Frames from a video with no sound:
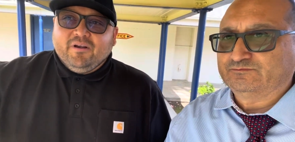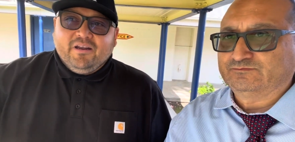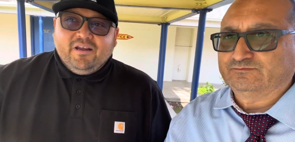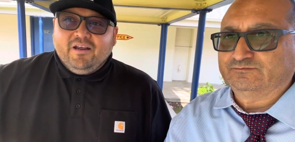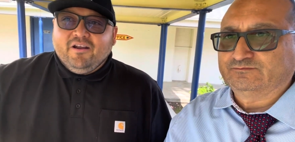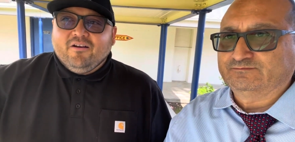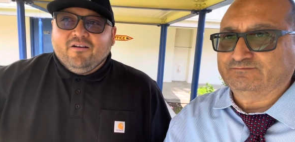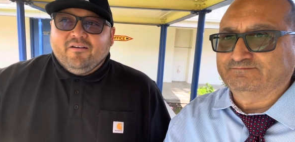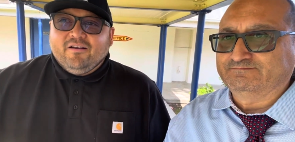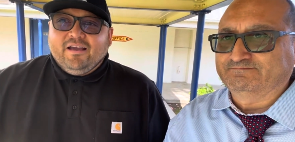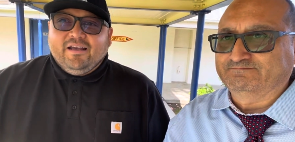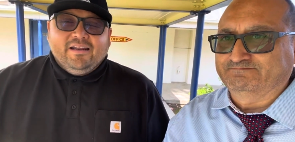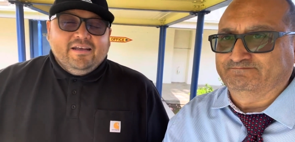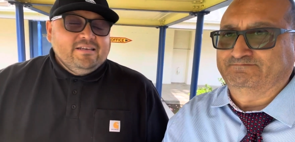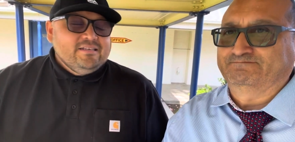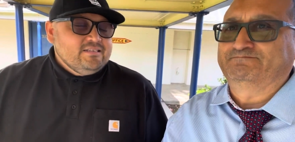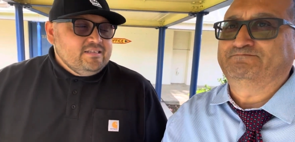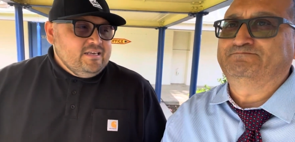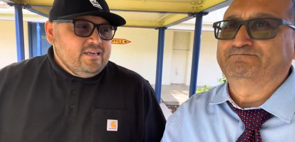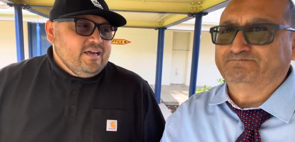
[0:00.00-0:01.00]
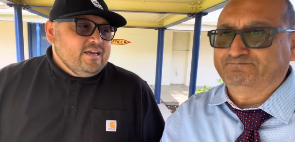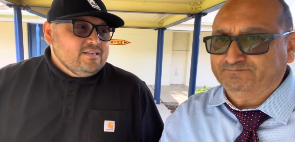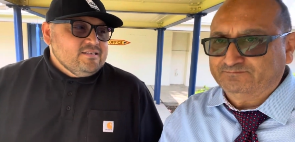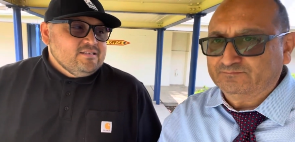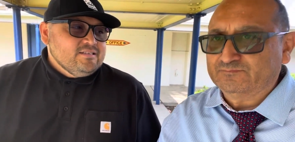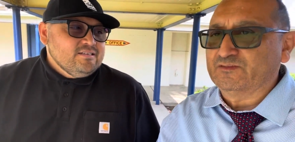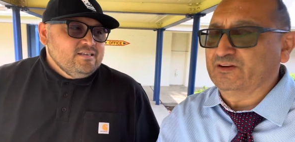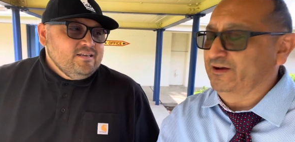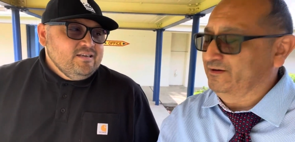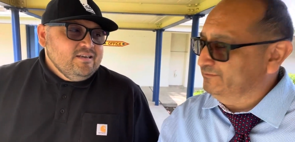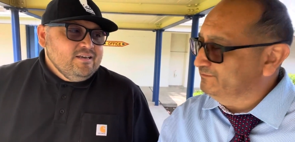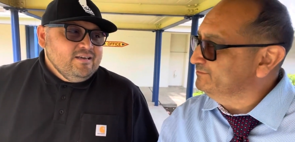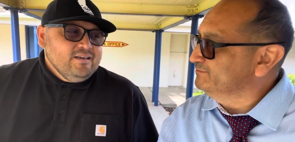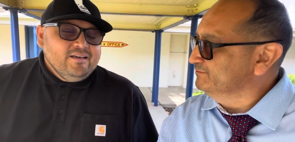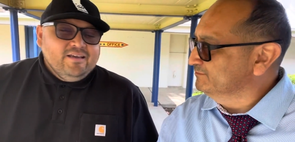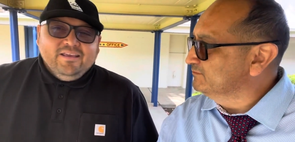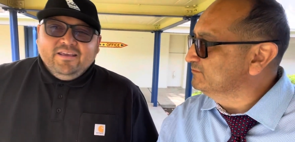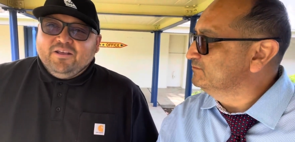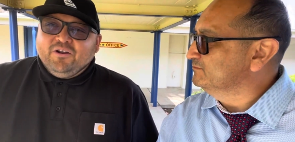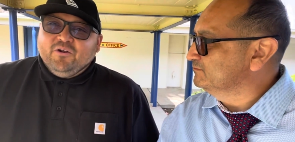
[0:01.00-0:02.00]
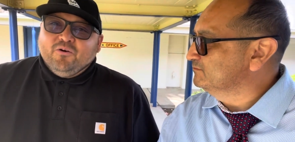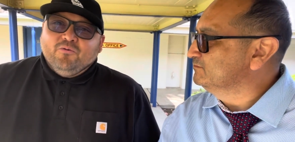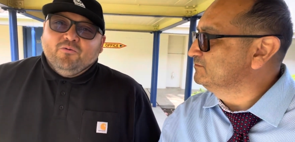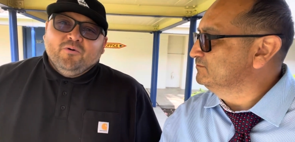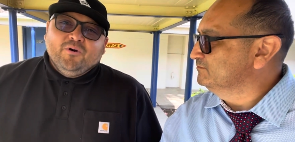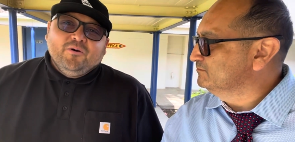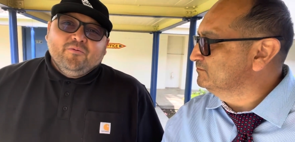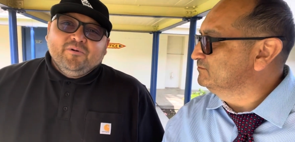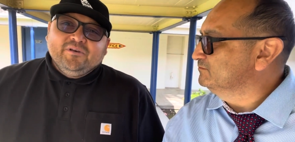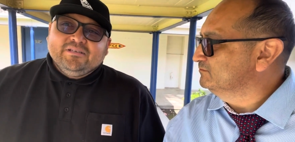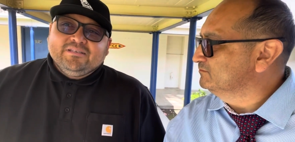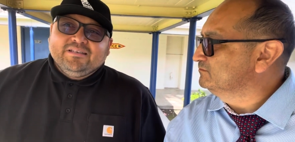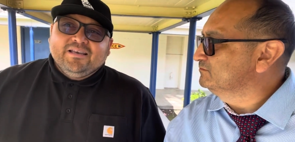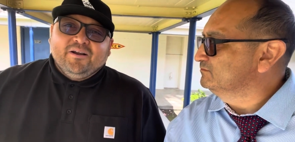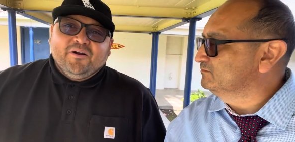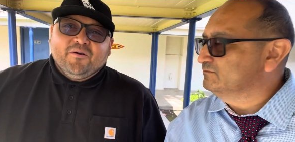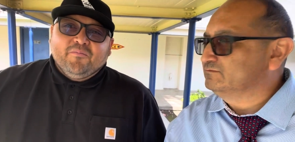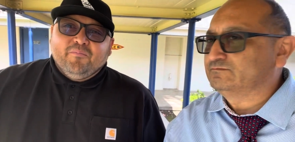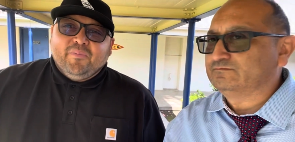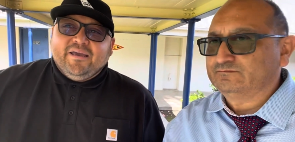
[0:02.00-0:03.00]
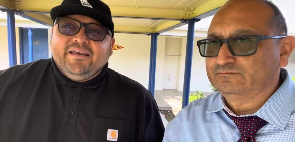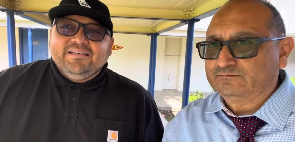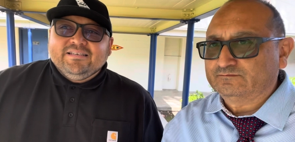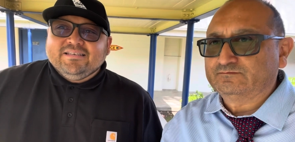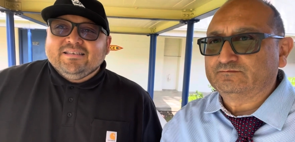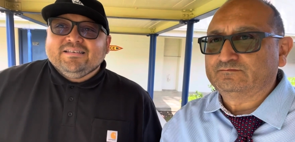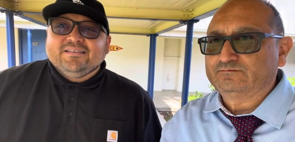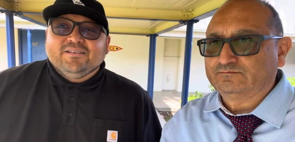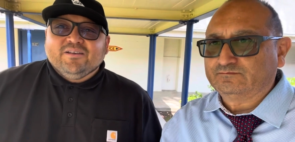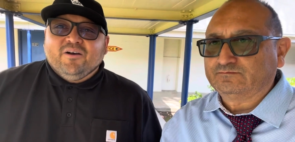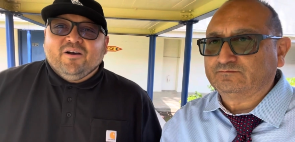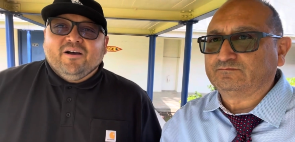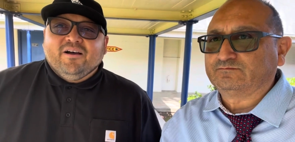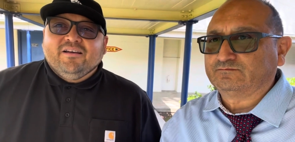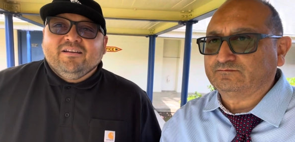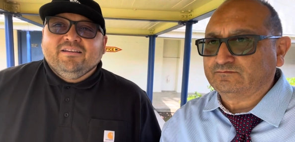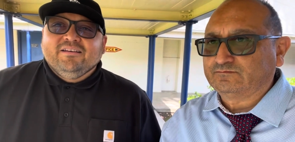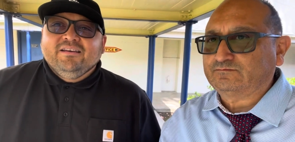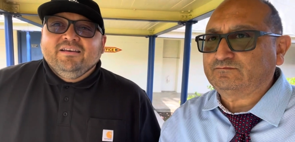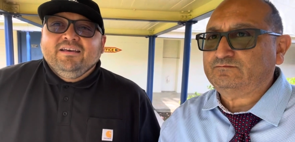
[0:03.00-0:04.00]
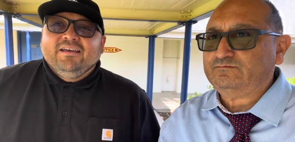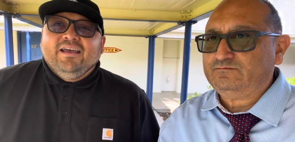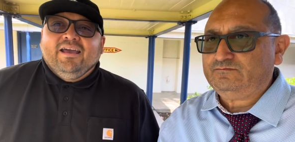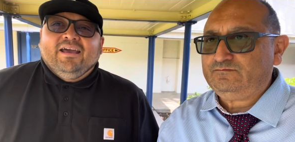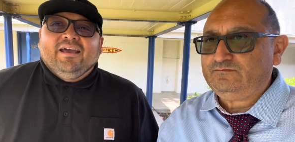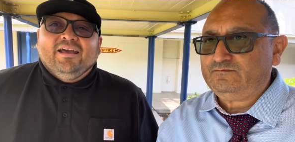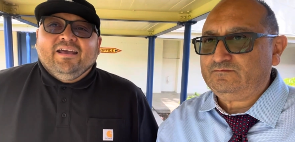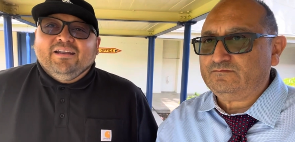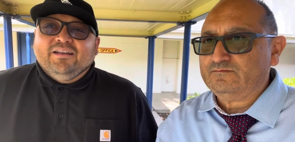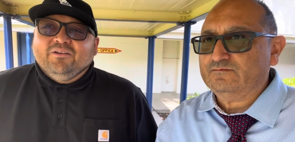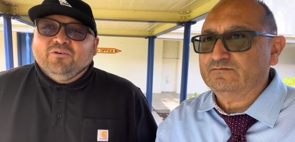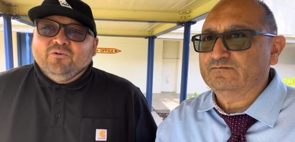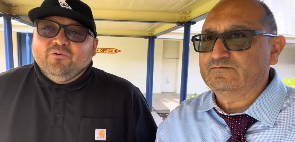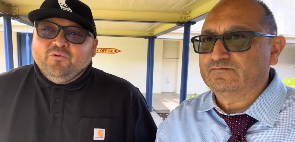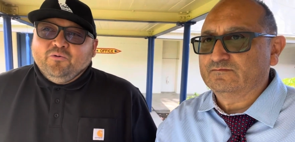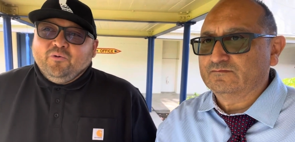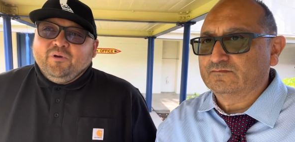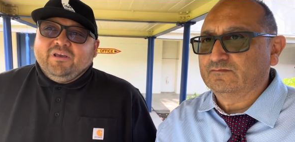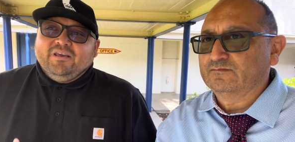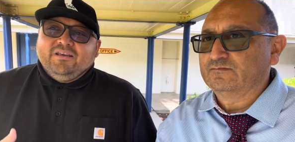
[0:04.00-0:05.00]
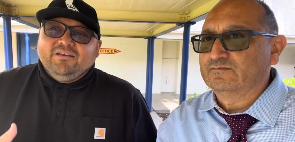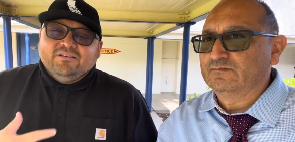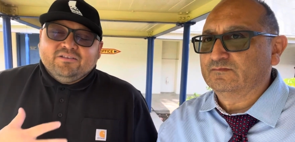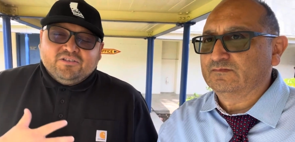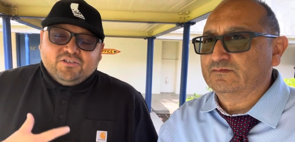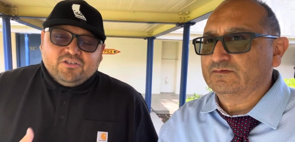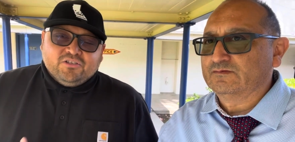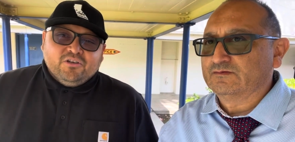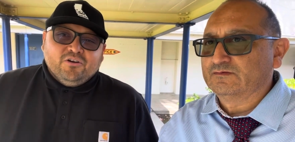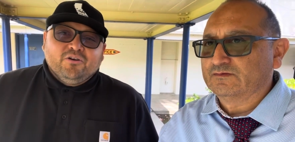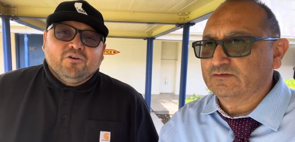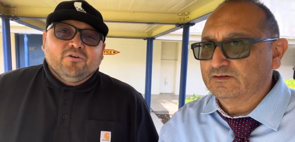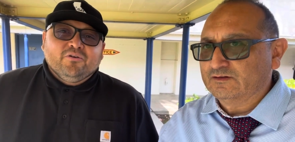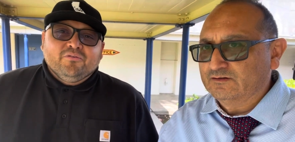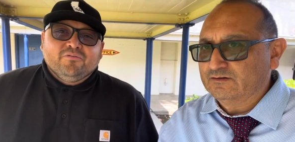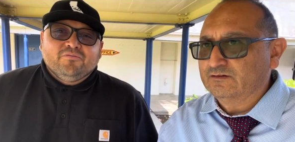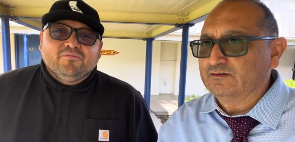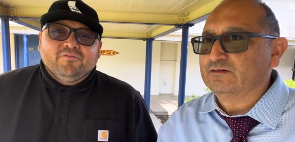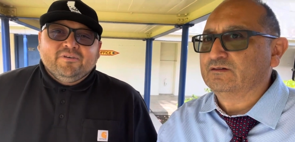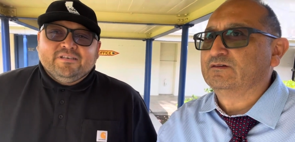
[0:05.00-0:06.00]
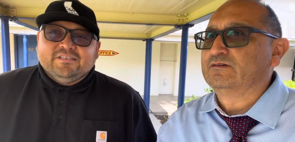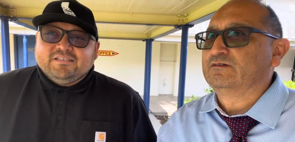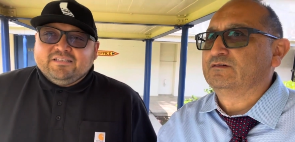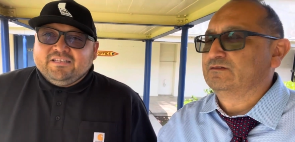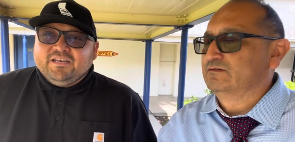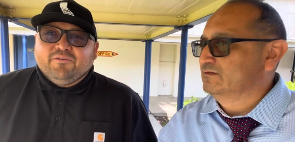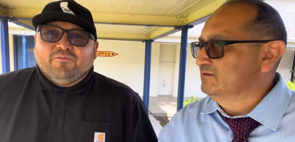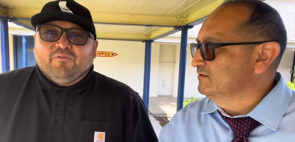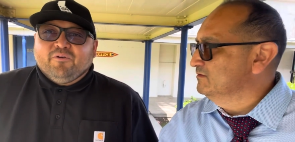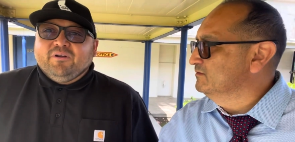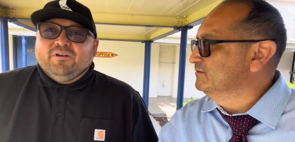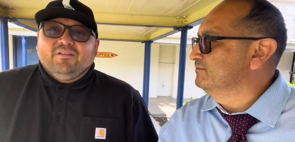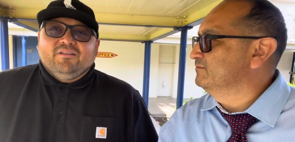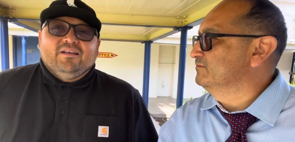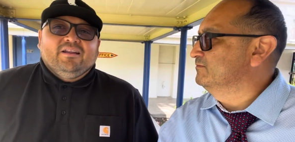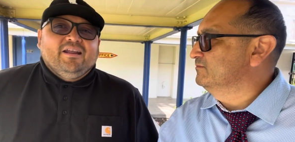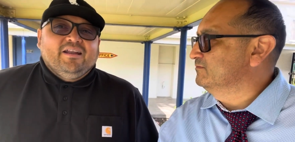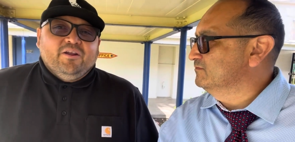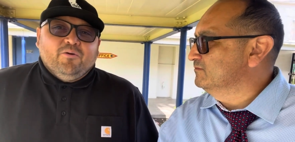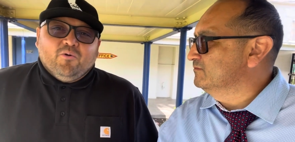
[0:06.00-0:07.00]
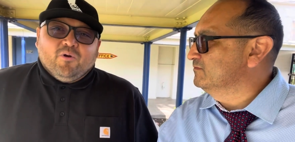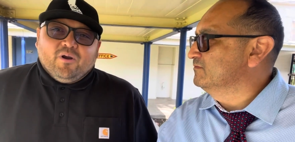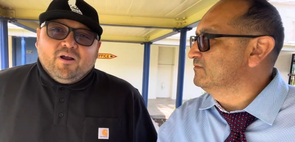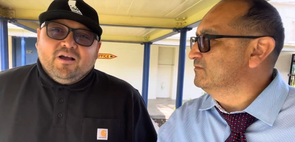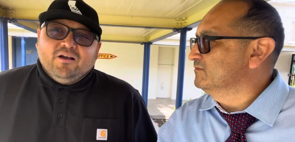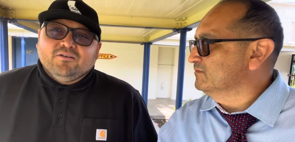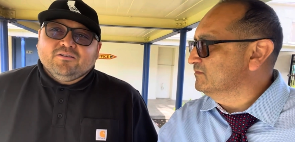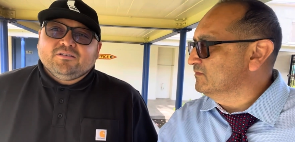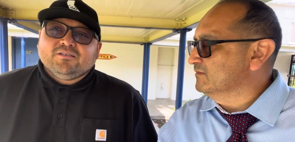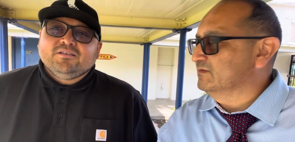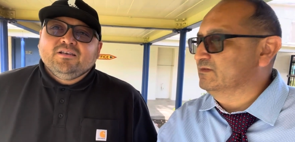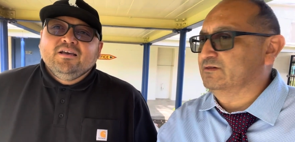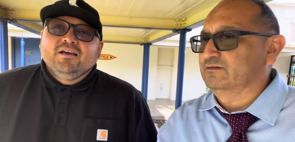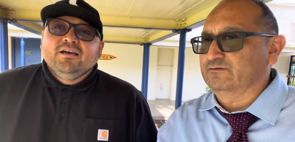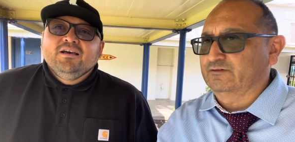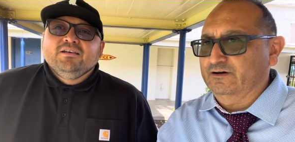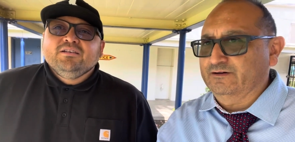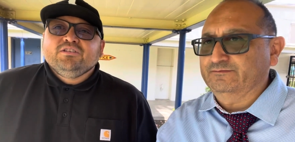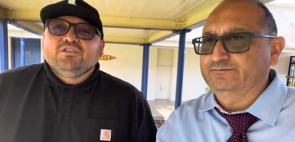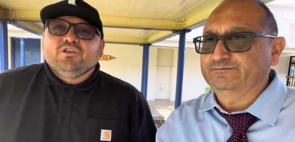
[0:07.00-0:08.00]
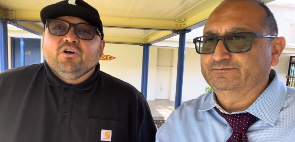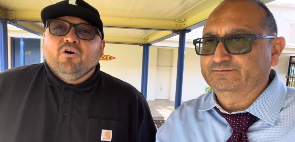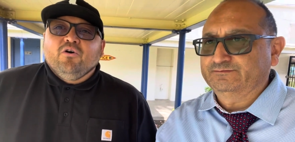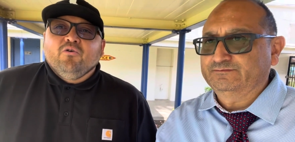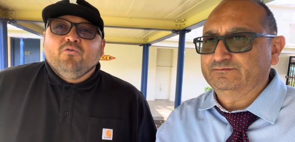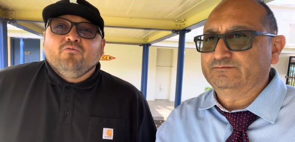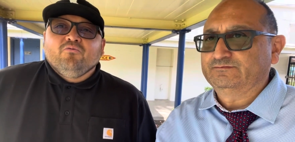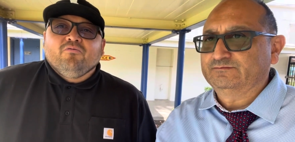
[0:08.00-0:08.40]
Speaker 1: here at ACS. Yeah you know, what we set our basis on and who we serve is different than anywhere else. Right. So